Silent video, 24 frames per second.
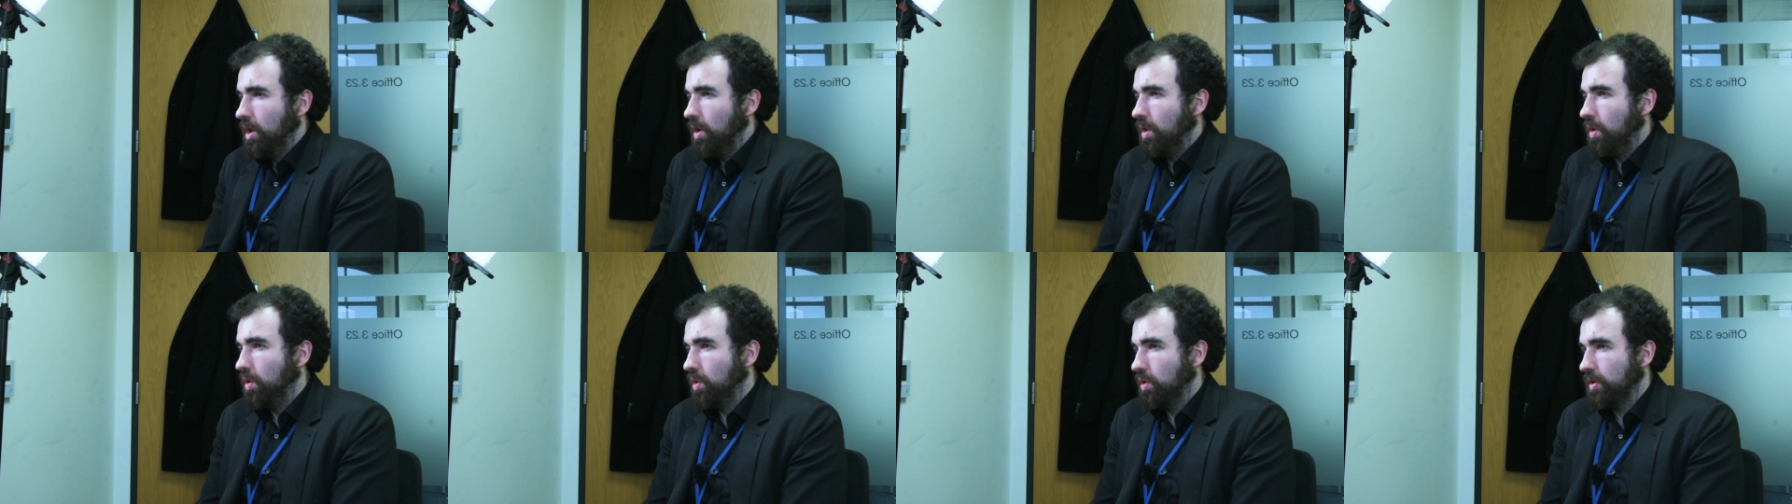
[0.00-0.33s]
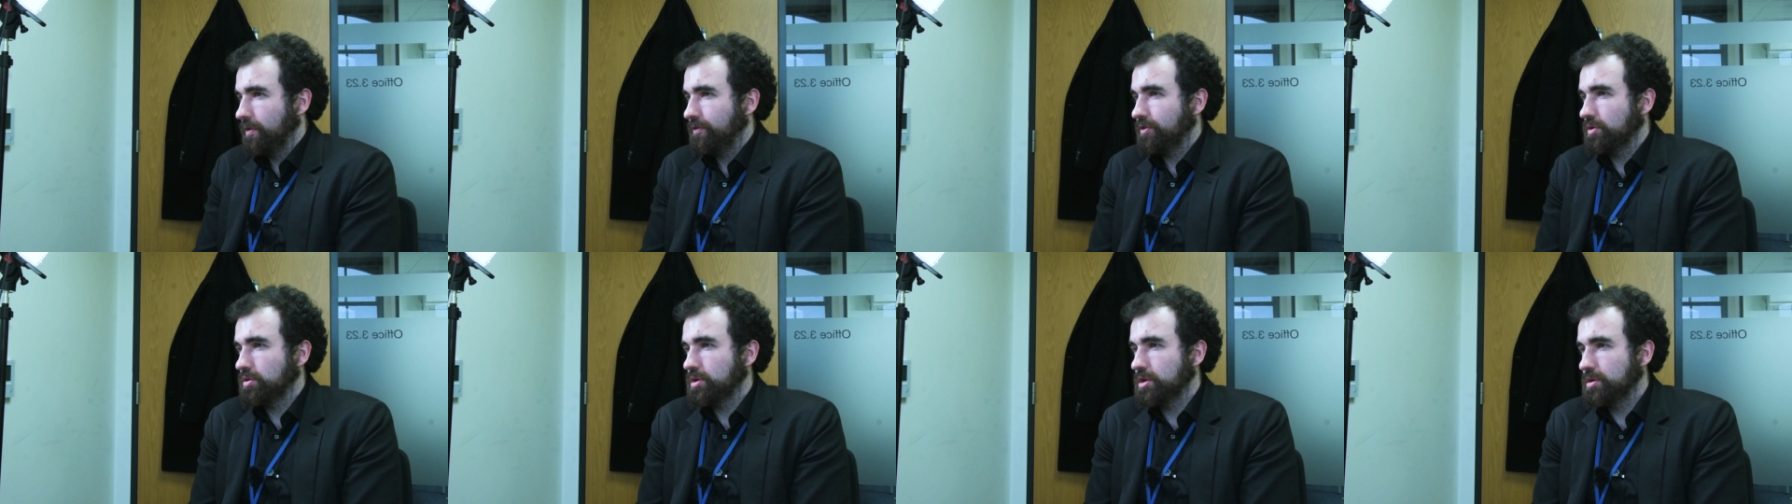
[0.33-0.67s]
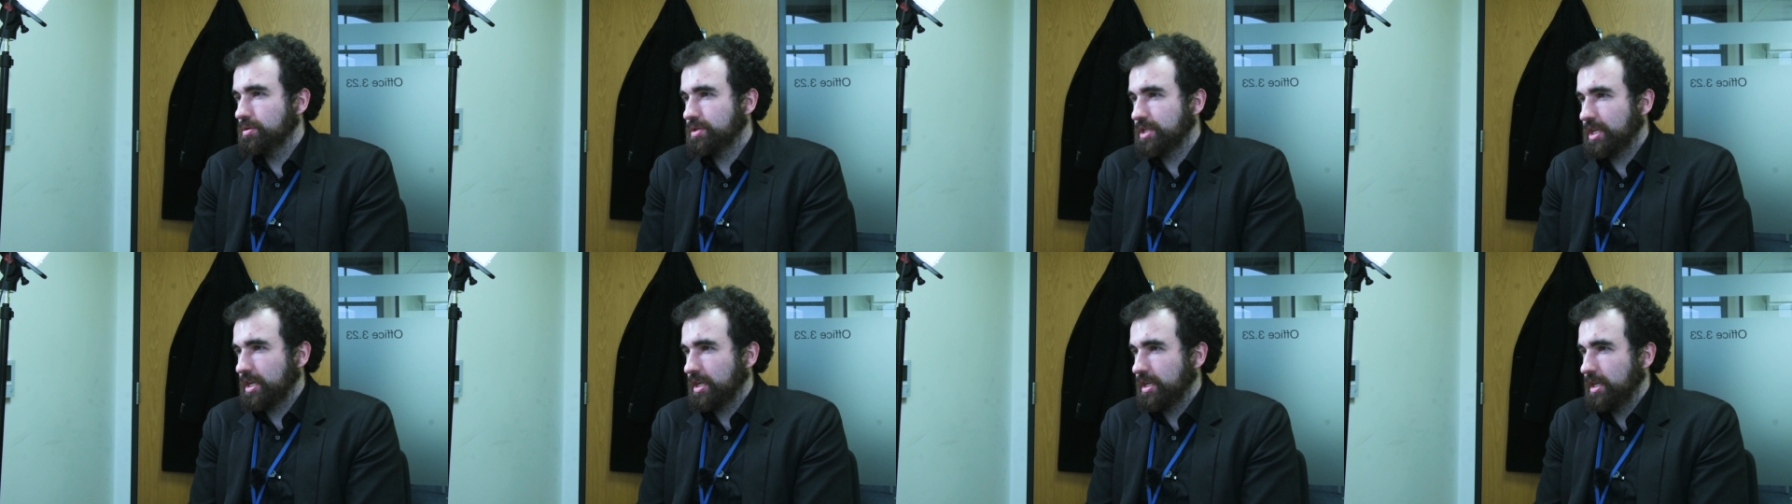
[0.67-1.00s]
Or if you're
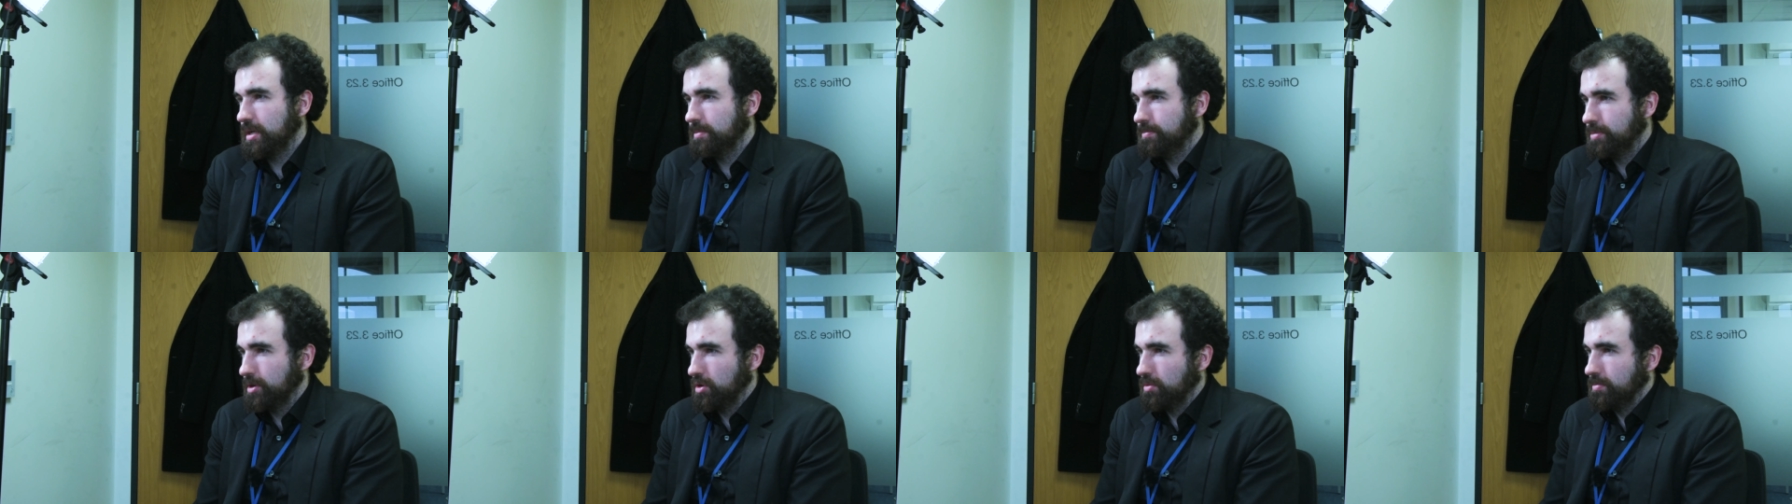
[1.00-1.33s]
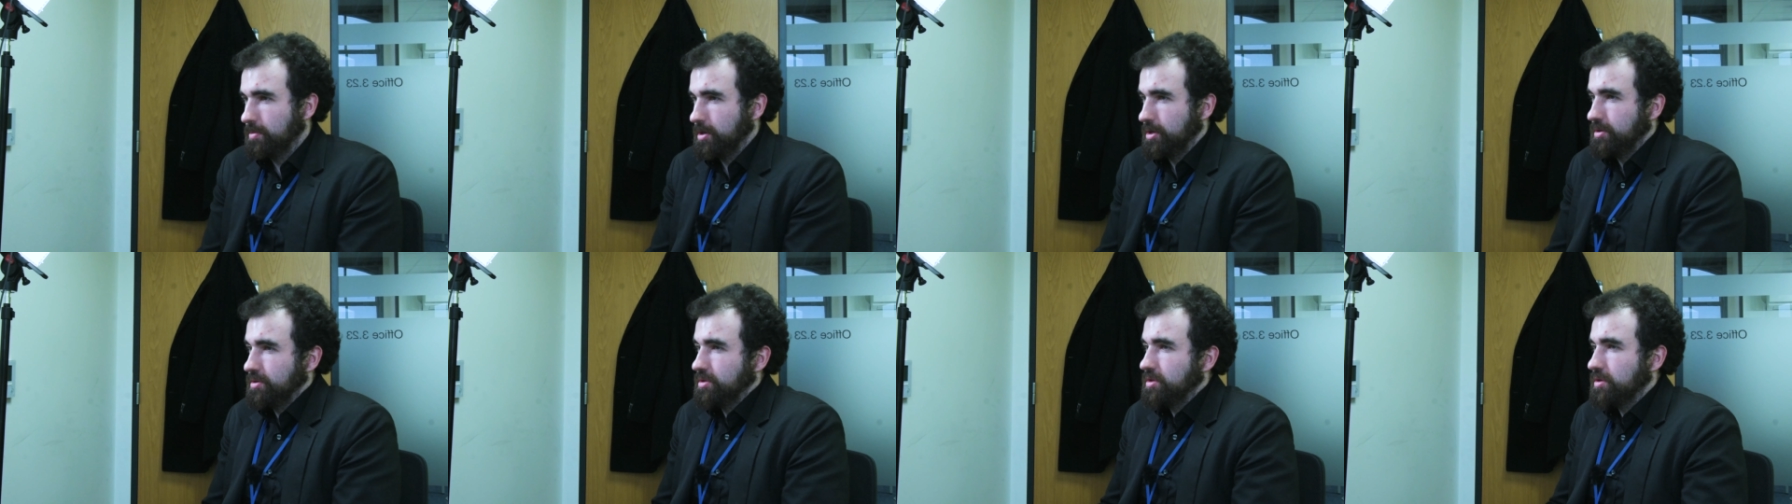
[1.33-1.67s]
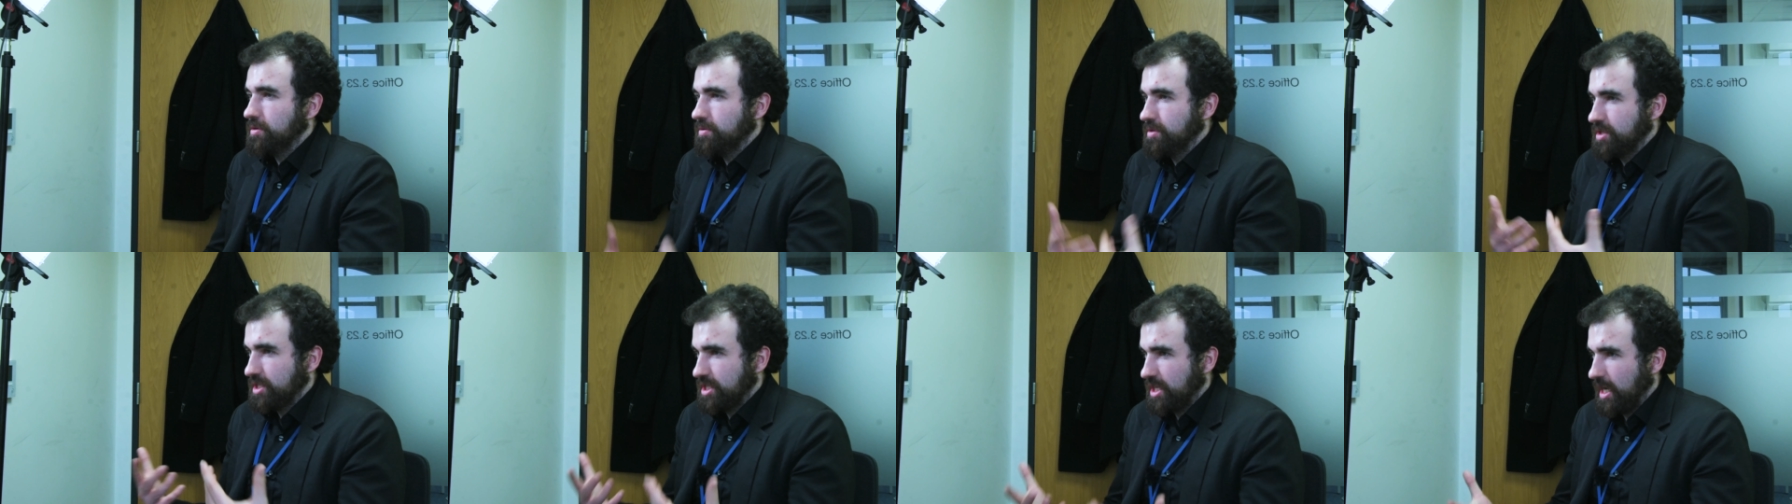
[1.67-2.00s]
using an inbuilt mode,
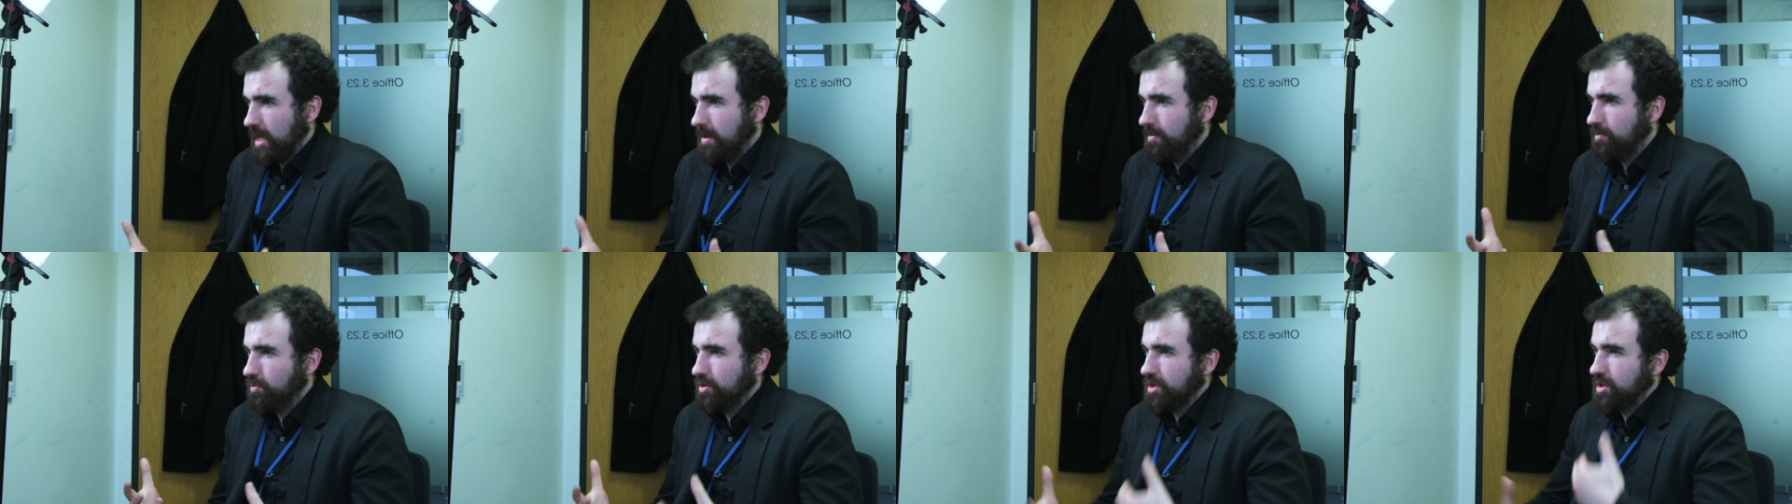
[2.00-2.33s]
do the same